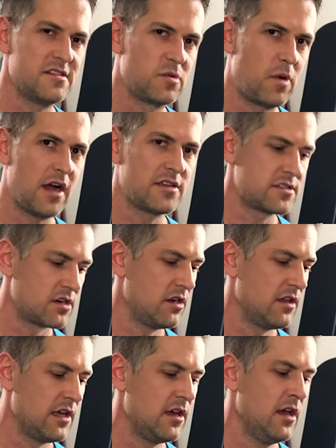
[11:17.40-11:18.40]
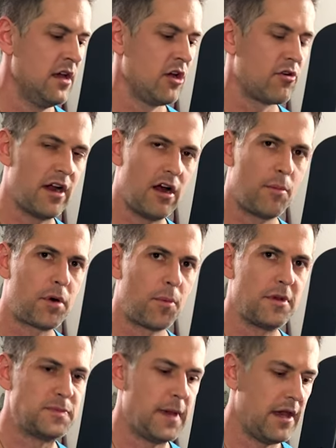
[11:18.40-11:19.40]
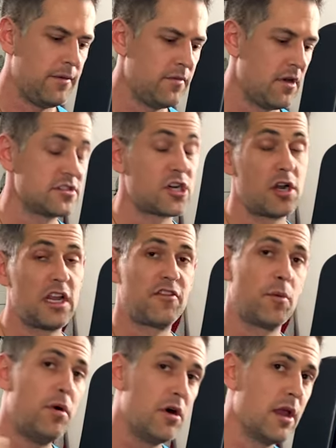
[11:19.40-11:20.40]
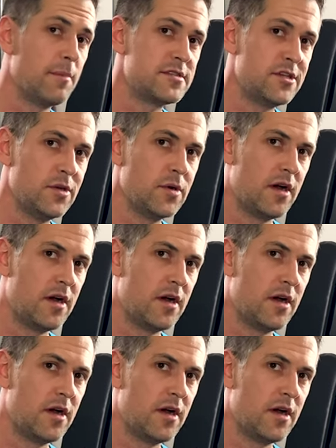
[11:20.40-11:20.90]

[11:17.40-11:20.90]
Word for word: and squats, certainly great all-purpose band. Certainly for pull-ups too